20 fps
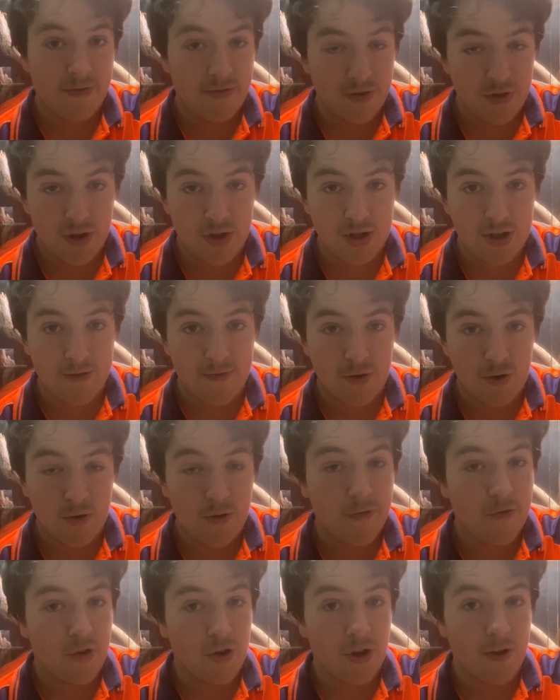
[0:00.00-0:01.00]
for those of you
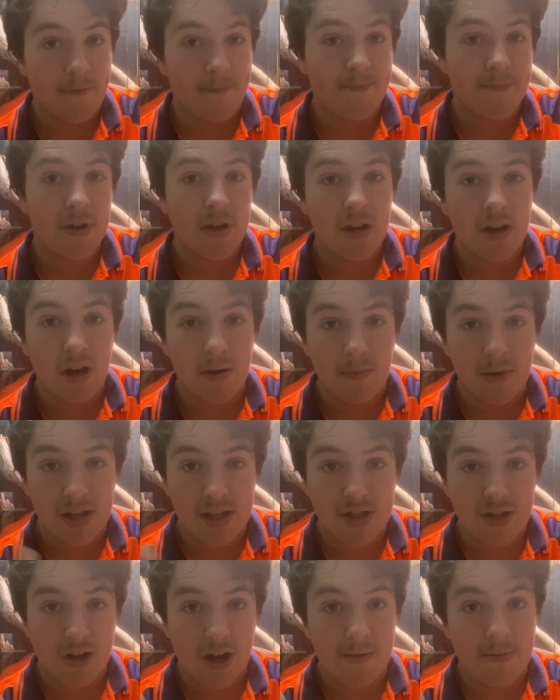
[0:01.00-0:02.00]
who follow on my
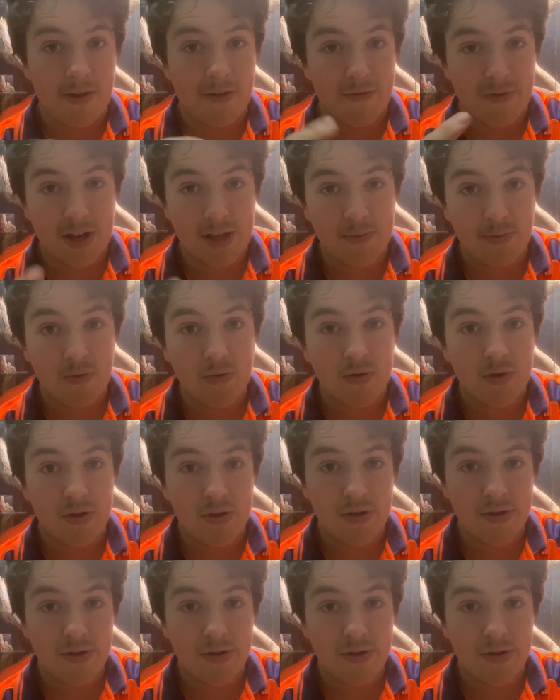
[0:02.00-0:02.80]
Instagram and Facebook.